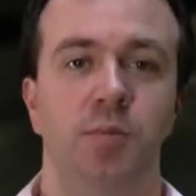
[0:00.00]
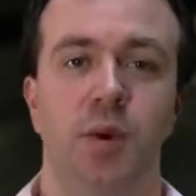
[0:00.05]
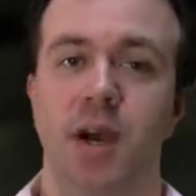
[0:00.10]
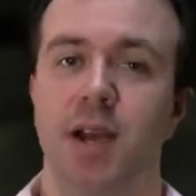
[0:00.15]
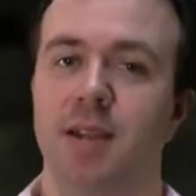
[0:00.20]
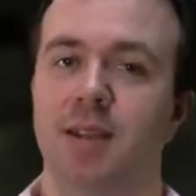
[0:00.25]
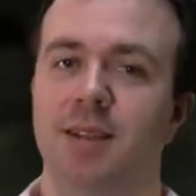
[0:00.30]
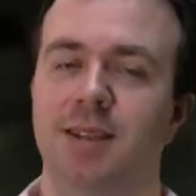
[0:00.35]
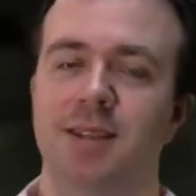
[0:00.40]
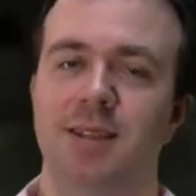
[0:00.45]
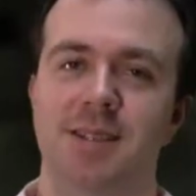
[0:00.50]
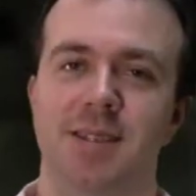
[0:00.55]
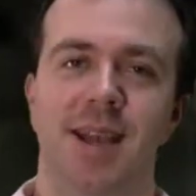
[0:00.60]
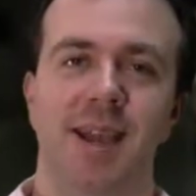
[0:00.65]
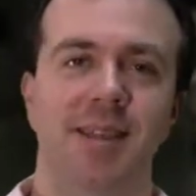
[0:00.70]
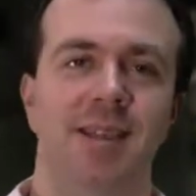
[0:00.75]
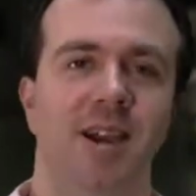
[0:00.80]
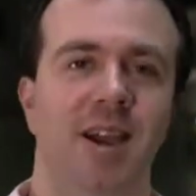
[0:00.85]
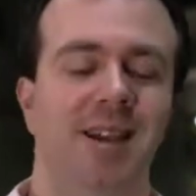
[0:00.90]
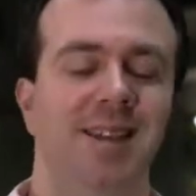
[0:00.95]
but this
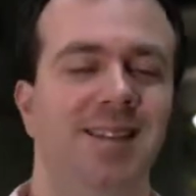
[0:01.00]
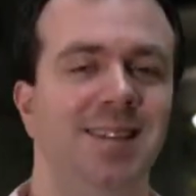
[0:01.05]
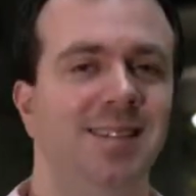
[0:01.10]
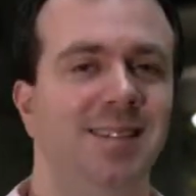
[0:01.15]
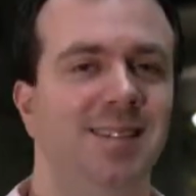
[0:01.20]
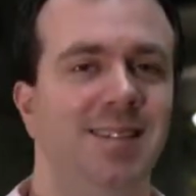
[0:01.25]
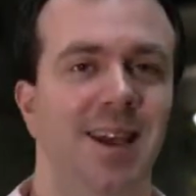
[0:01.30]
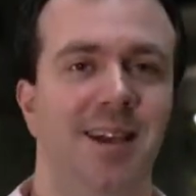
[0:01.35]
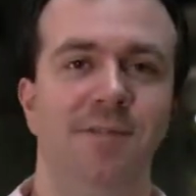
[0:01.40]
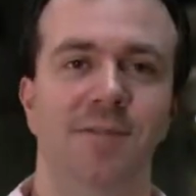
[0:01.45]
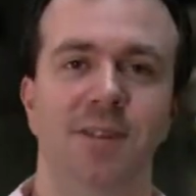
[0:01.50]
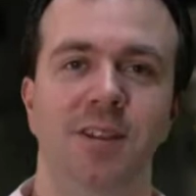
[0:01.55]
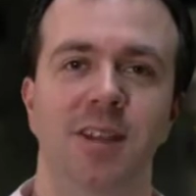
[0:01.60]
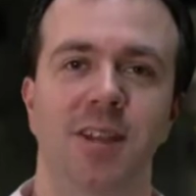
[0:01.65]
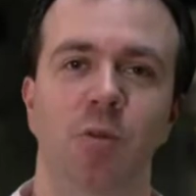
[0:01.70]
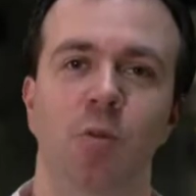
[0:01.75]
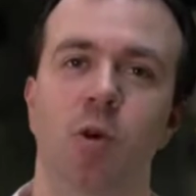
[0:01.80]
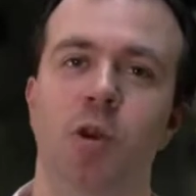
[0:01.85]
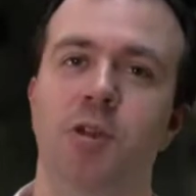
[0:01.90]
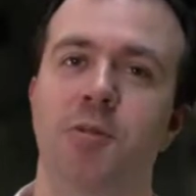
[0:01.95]
headline is
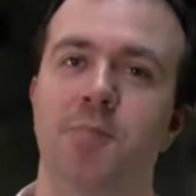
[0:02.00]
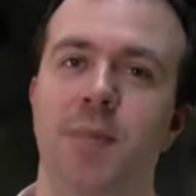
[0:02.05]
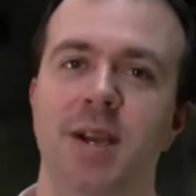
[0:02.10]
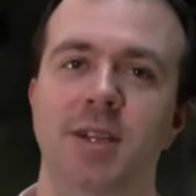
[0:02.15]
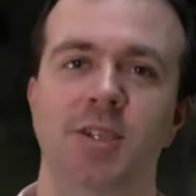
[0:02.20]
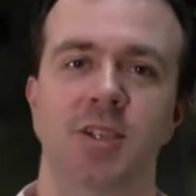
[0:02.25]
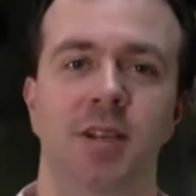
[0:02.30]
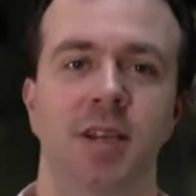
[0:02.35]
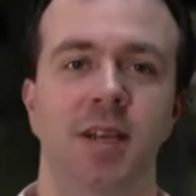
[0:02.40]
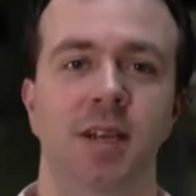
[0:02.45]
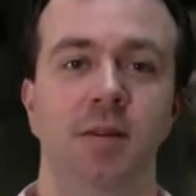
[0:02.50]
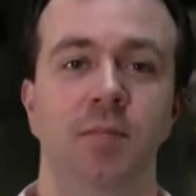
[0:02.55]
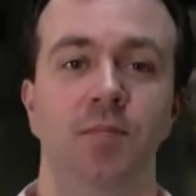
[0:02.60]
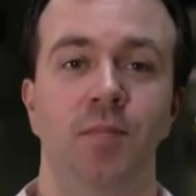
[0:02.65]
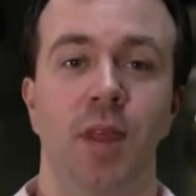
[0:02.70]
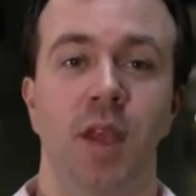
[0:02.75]
definitely worth mentioning.